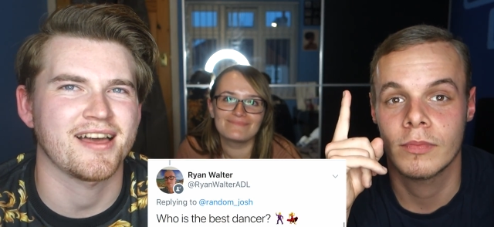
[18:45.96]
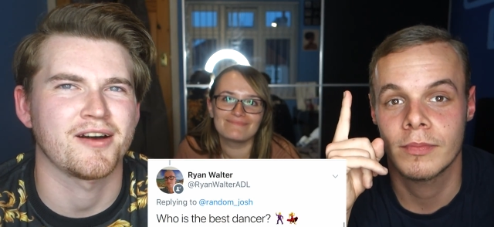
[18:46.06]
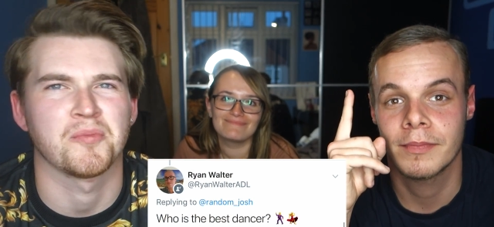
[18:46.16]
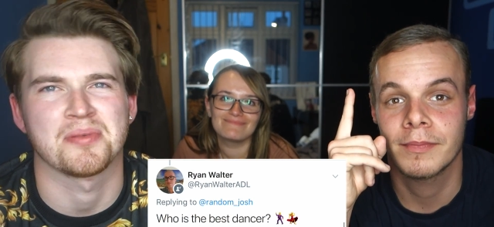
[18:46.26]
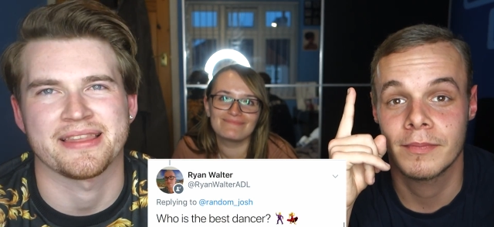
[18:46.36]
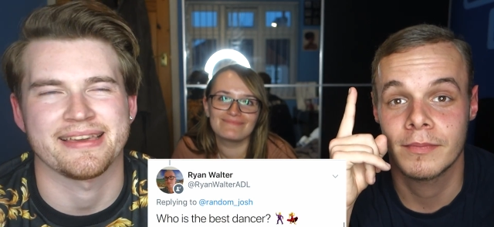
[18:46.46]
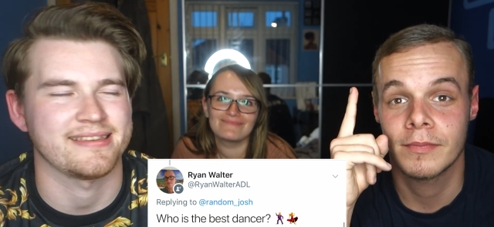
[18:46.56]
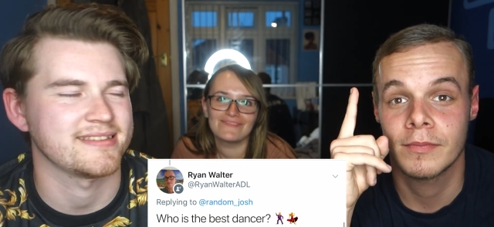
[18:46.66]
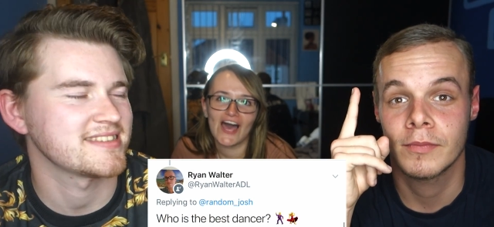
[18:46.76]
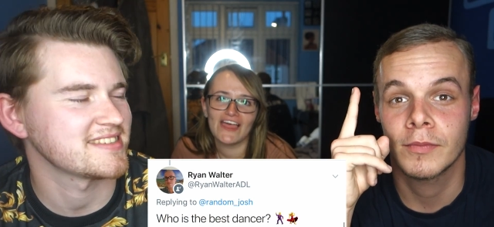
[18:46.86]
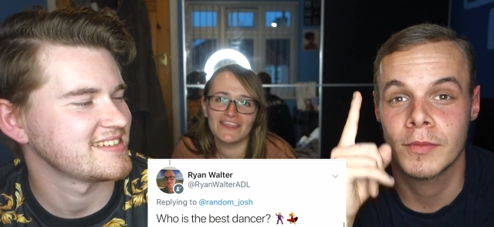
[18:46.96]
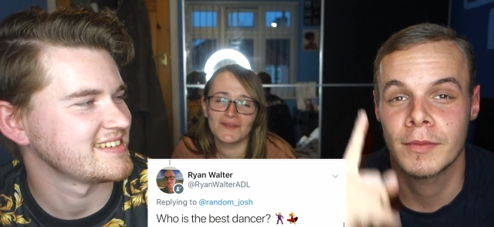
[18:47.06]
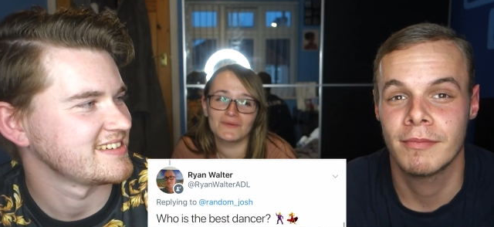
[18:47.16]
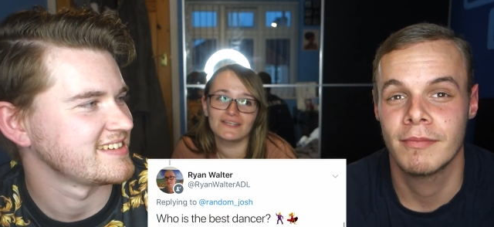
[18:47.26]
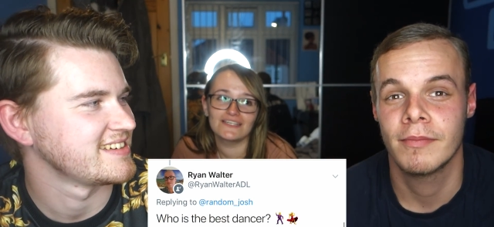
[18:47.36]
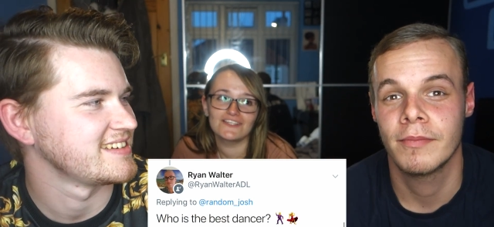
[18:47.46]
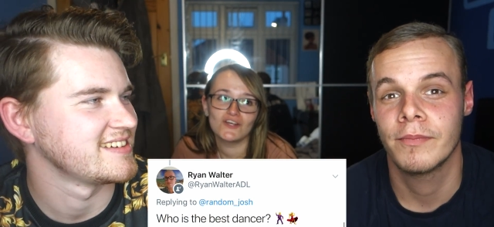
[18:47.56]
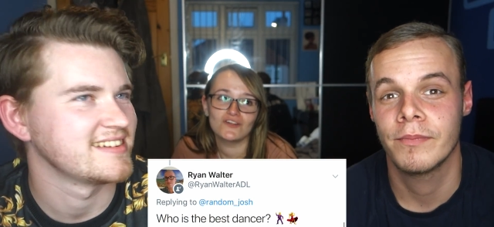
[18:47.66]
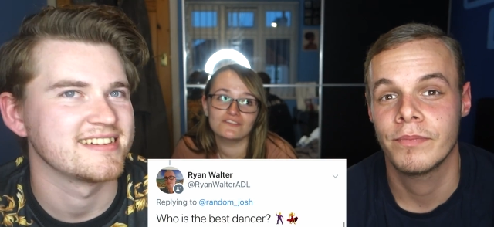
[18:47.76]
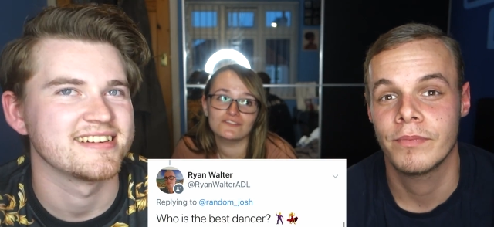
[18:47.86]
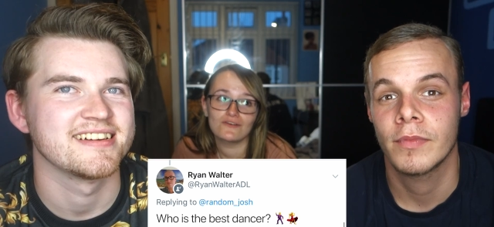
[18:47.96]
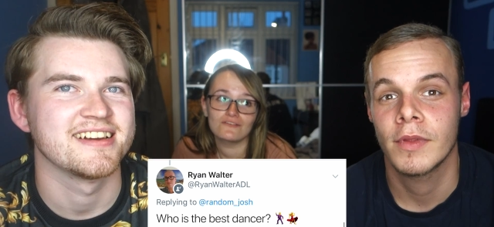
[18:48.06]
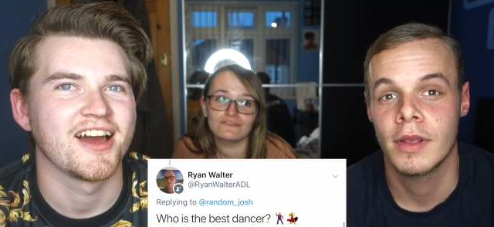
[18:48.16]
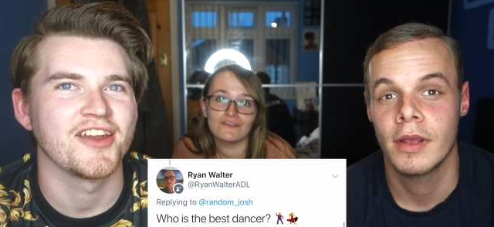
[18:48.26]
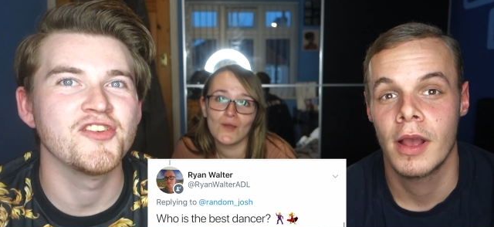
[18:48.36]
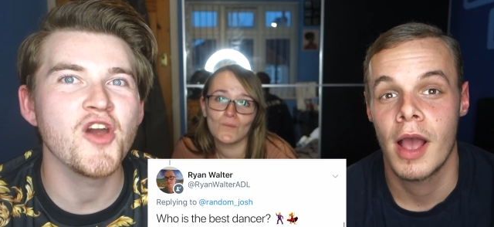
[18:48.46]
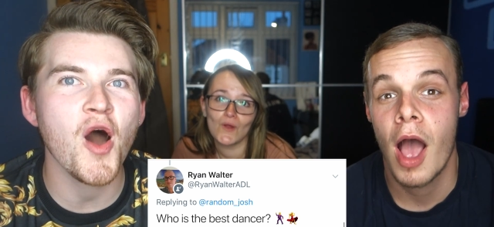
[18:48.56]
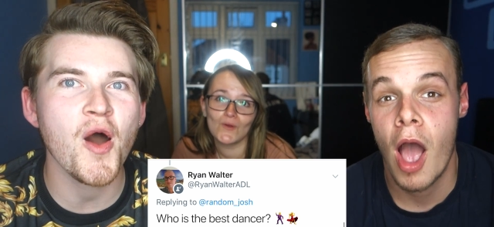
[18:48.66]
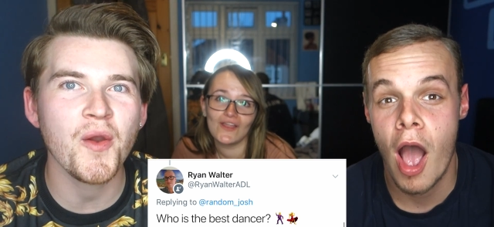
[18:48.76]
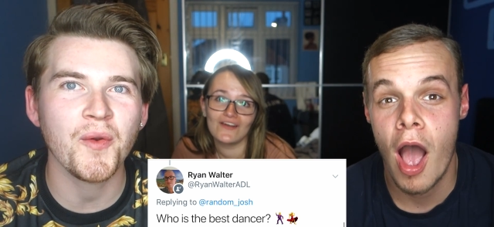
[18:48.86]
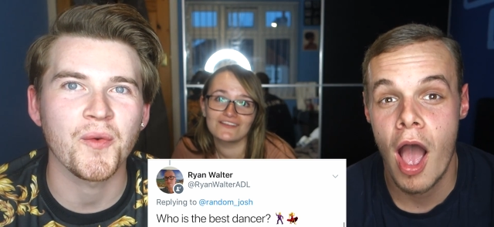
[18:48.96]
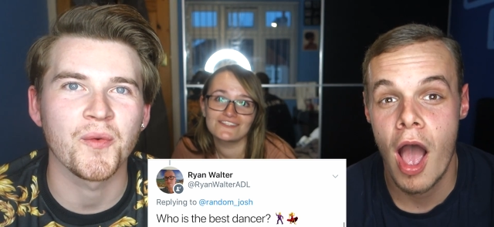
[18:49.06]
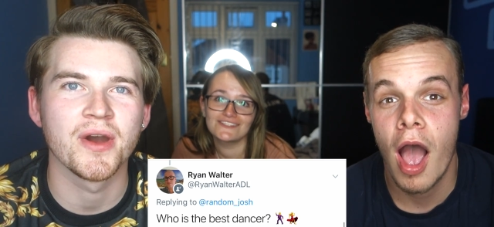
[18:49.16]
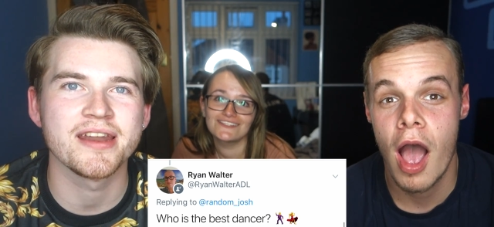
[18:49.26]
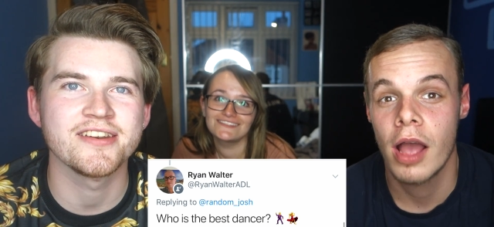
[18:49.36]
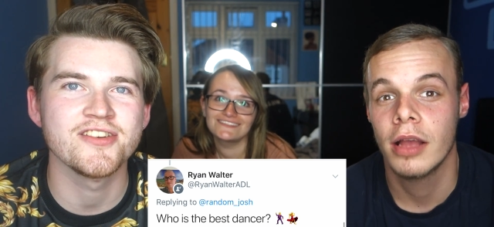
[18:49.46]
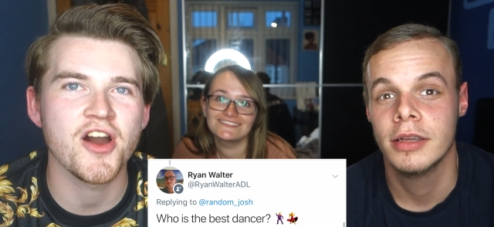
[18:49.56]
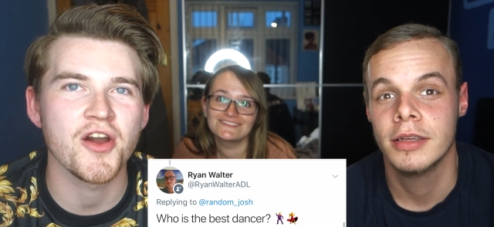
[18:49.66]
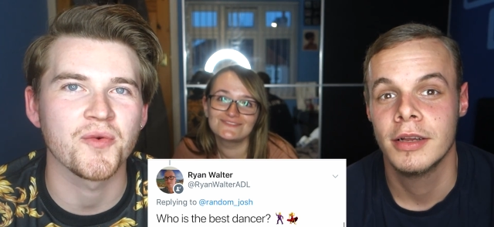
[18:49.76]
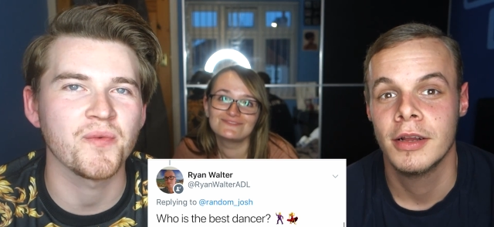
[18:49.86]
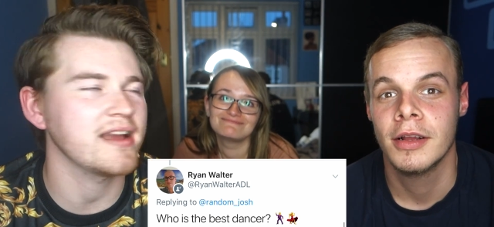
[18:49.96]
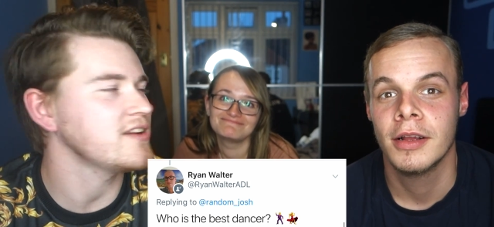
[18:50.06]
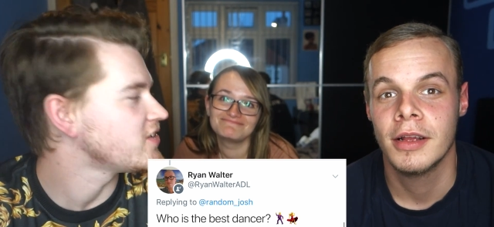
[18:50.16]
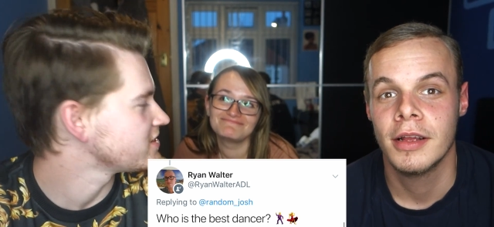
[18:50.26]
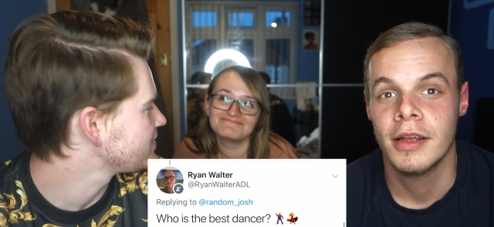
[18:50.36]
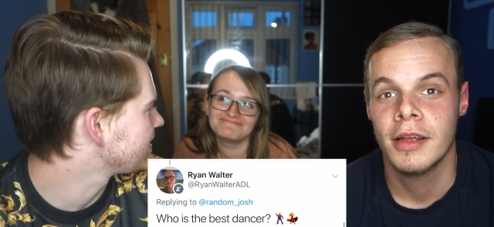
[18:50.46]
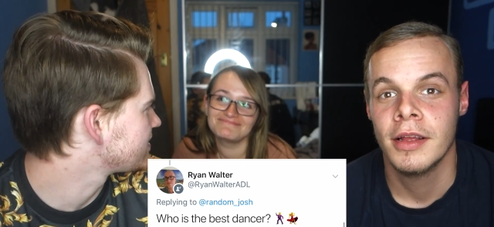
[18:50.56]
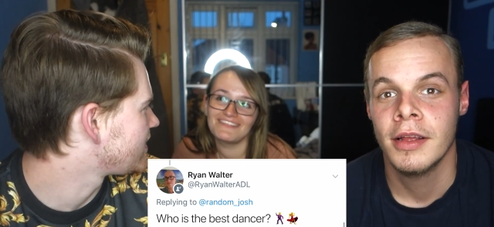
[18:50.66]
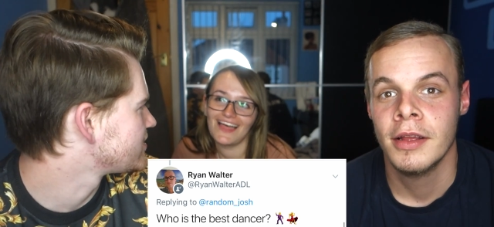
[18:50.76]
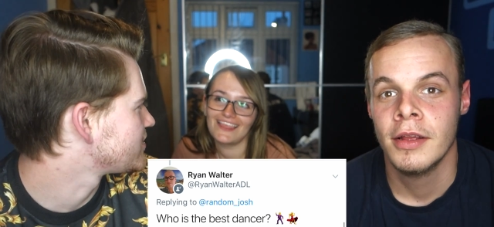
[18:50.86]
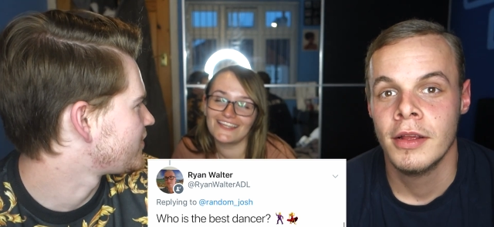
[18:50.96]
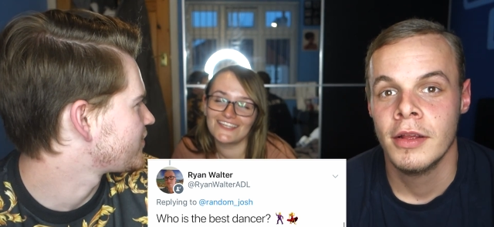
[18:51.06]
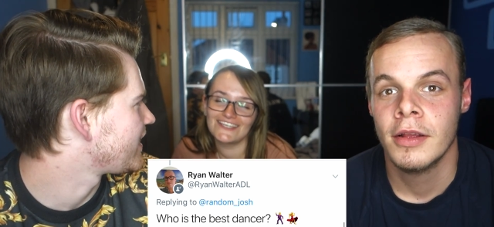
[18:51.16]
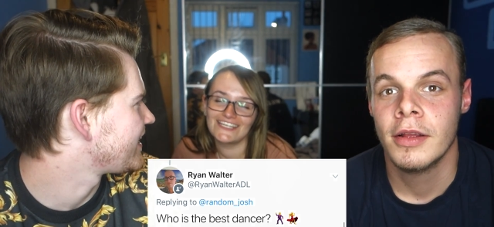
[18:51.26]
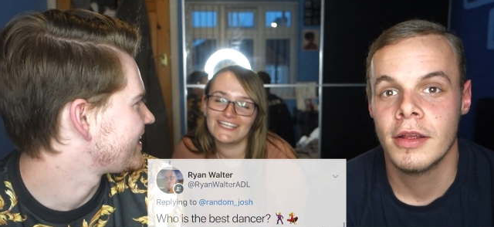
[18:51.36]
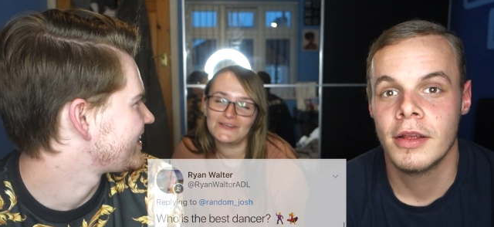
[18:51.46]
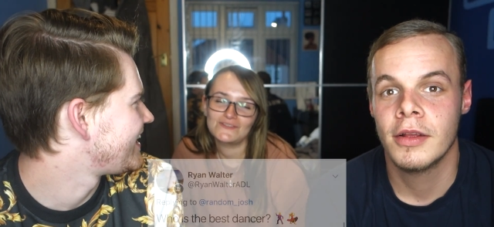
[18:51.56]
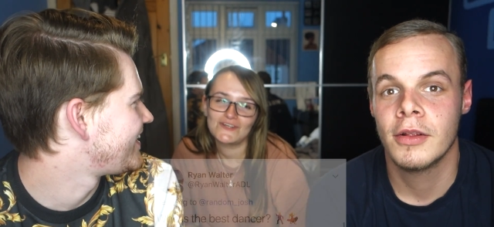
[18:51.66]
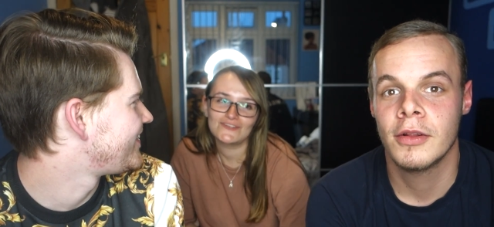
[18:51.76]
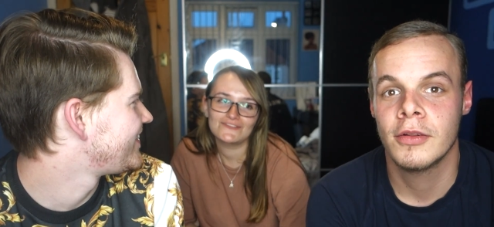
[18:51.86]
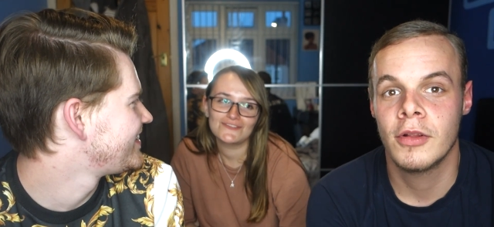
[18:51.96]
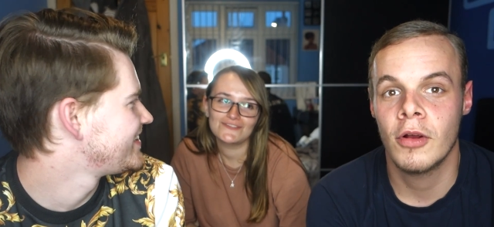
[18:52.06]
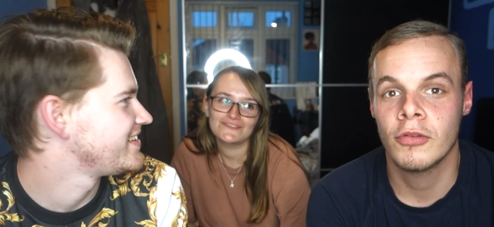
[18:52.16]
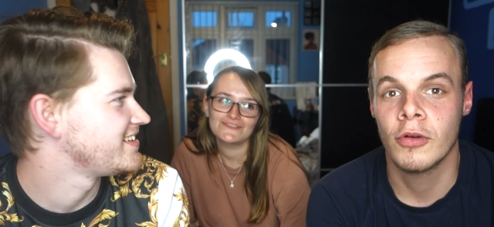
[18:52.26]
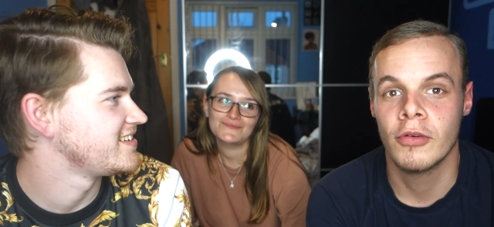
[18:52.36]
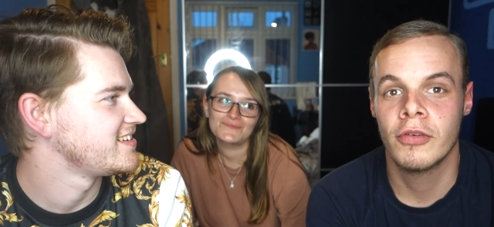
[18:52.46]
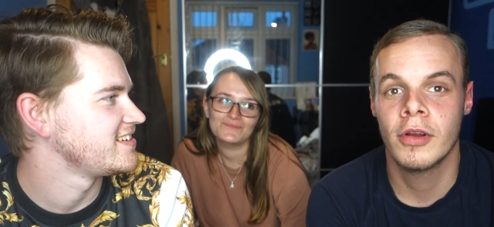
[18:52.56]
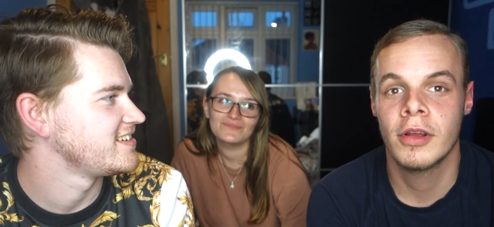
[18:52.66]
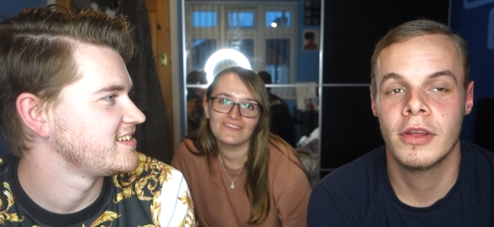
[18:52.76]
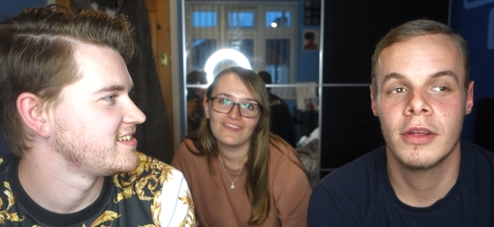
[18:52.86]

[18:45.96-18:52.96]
Speaker 1: Oh, please.
Speaker 2: I think we need a dance off.
Speaker 1: No, no, we are not doing a dance off right here now. Dance off.